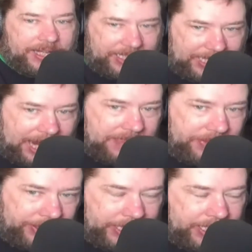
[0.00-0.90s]
got
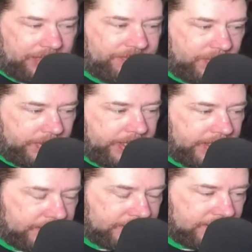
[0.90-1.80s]
the link for
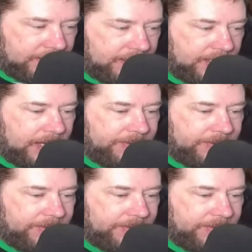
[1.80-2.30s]
this uh,